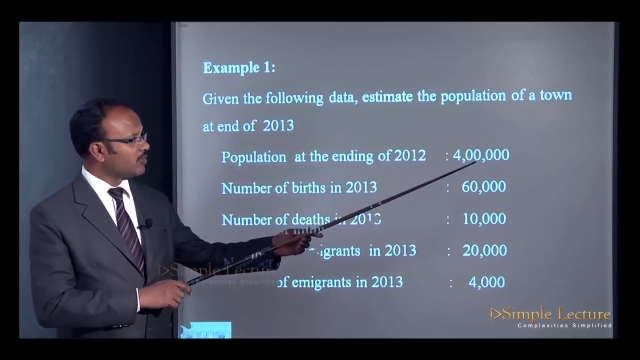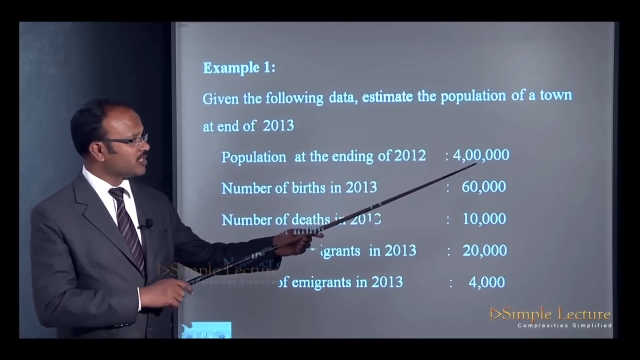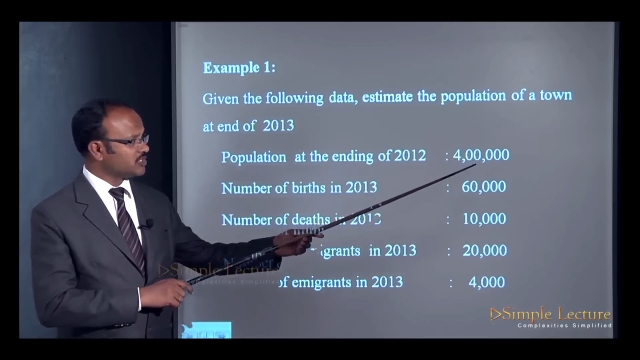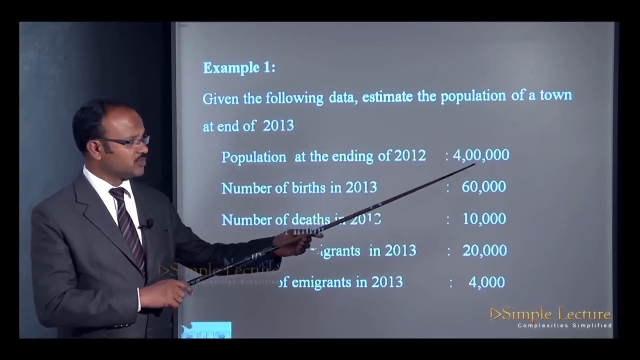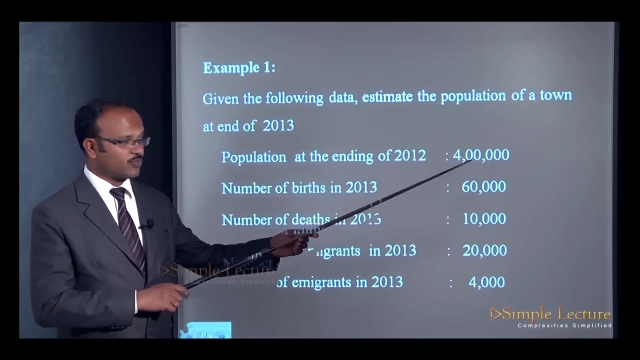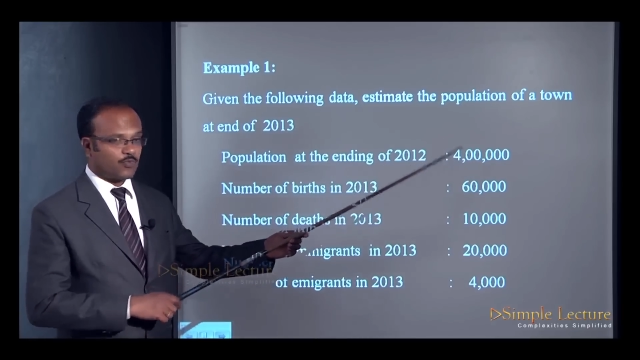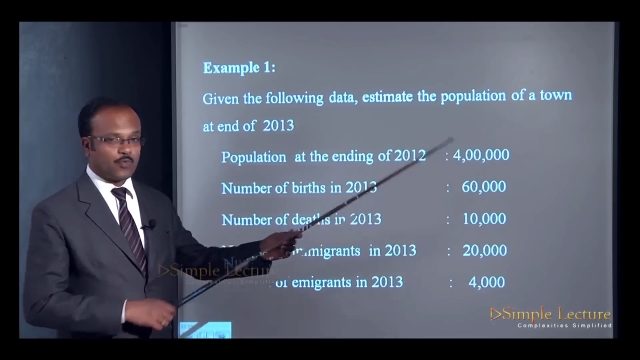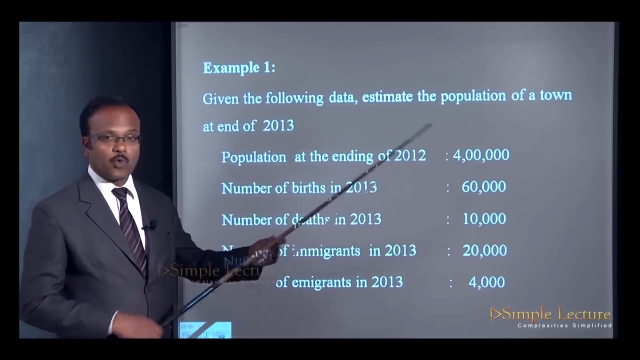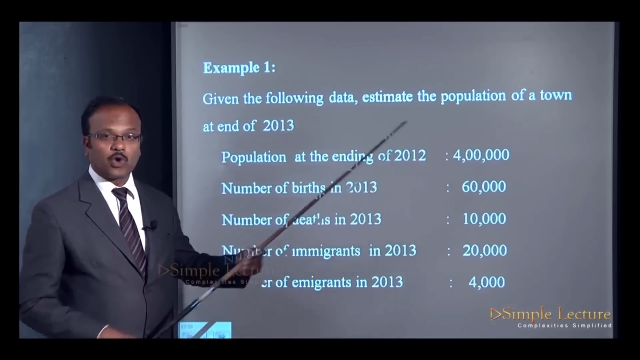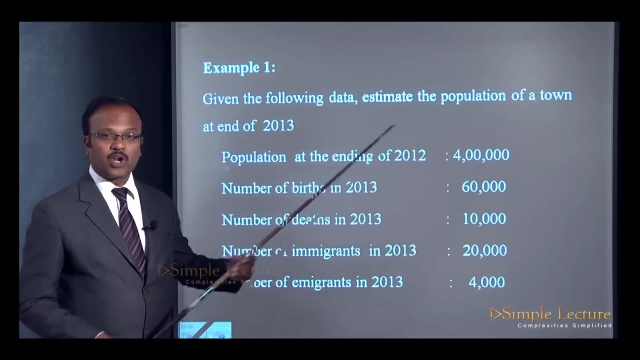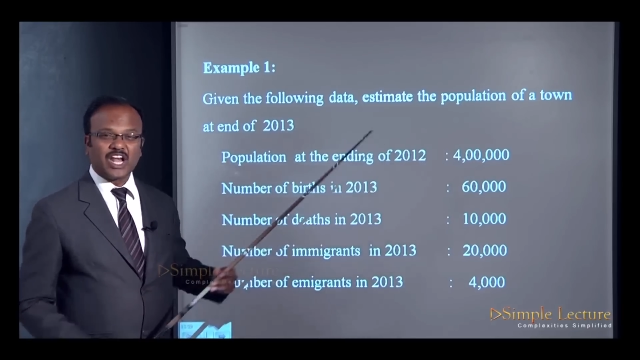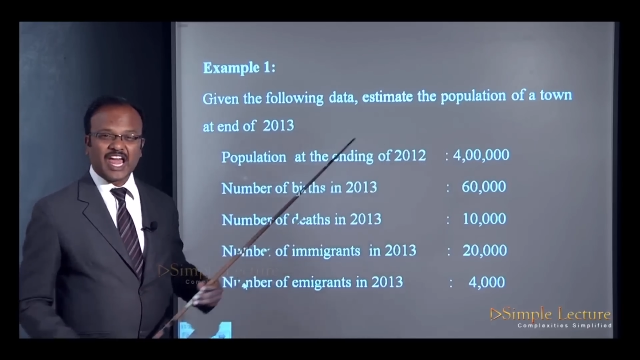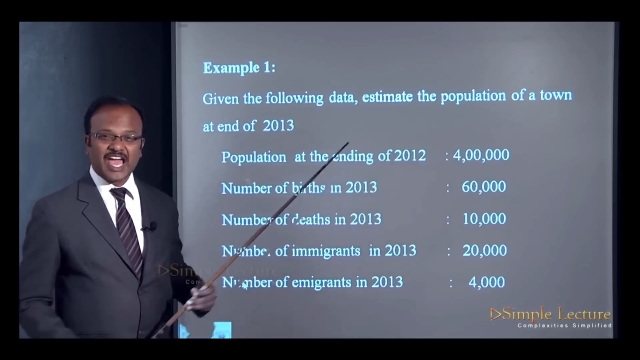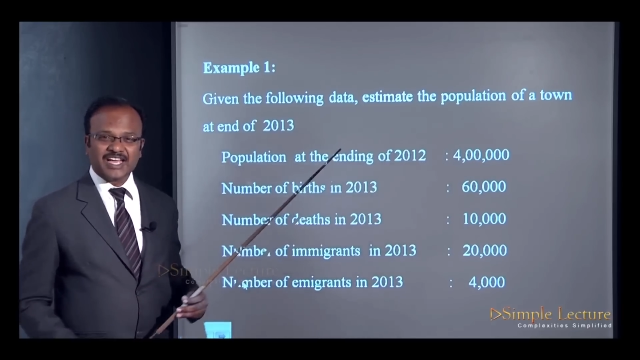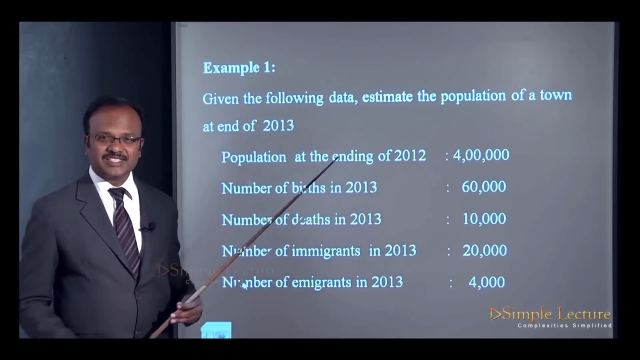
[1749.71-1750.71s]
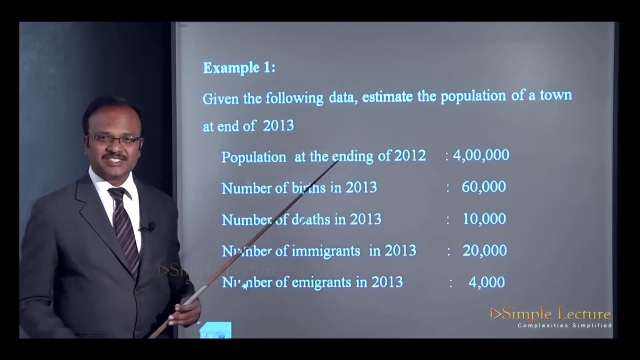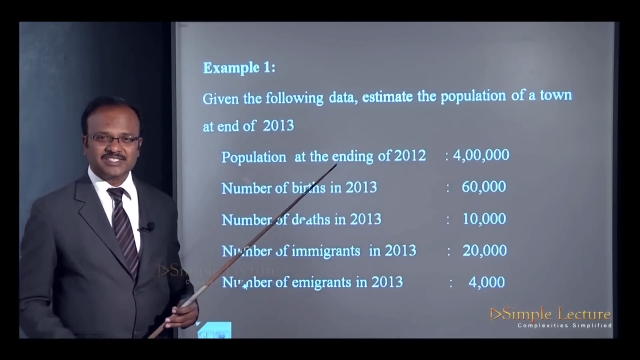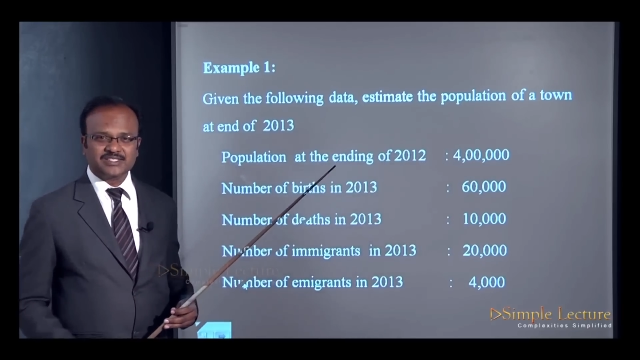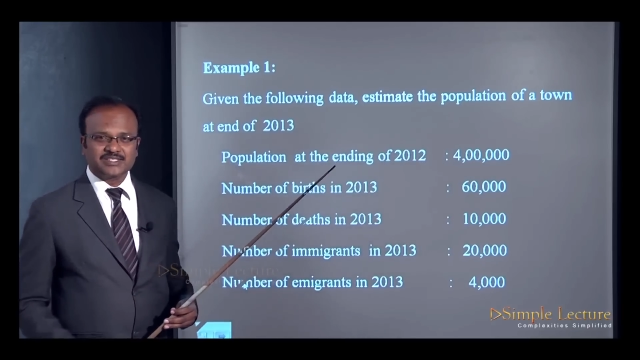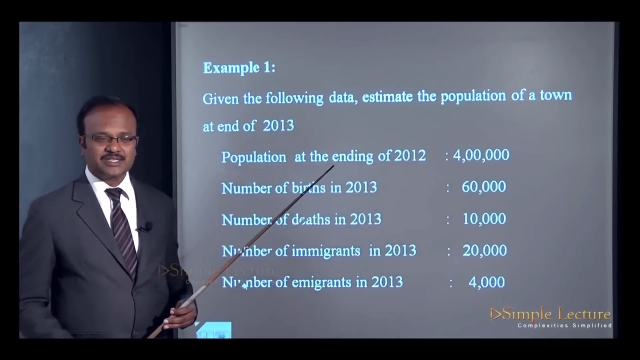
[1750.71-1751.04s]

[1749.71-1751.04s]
is 4 lakhs.